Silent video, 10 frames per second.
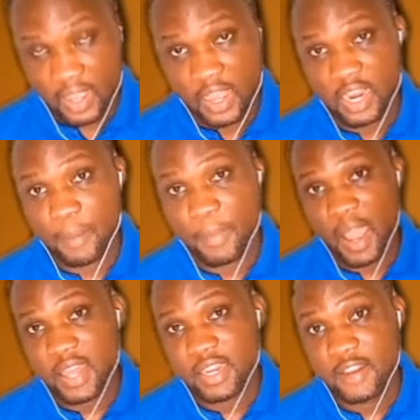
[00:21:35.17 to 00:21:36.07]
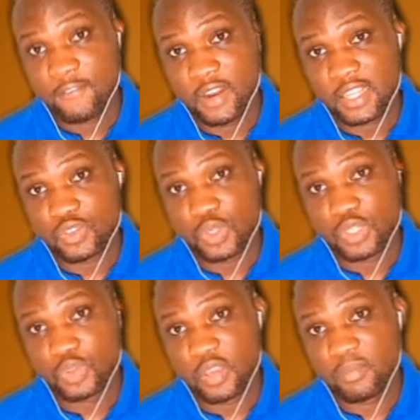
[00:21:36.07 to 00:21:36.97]
And I'm adding a flat to it
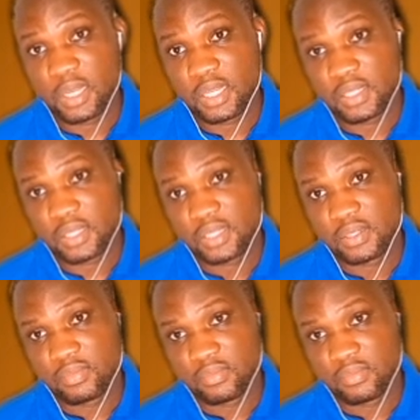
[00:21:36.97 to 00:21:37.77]
to give me this.